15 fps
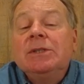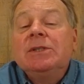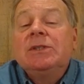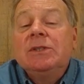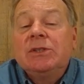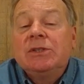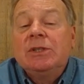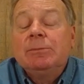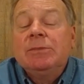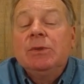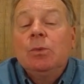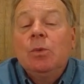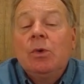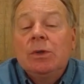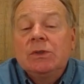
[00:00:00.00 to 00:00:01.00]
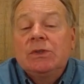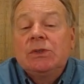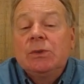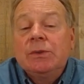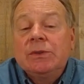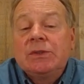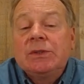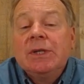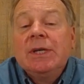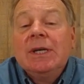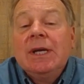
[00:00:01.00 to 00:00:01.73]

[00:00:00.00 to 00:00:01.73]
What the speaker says: system, the water source